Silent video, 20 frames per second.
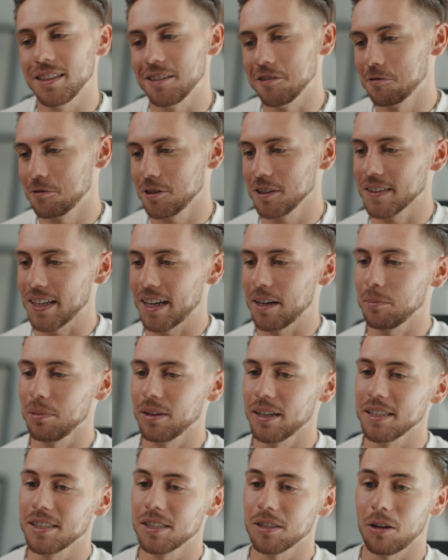different
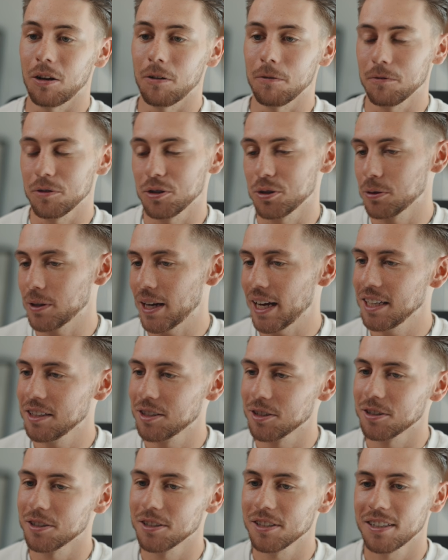templates of
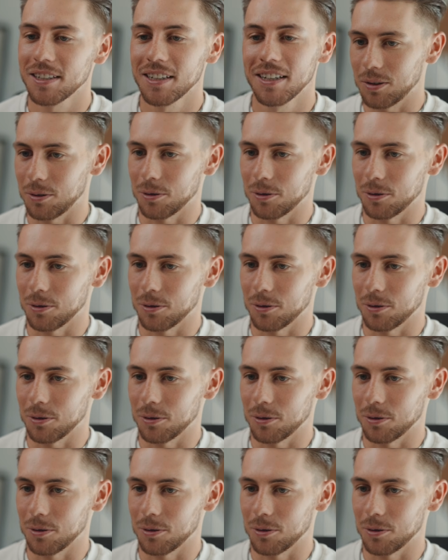creators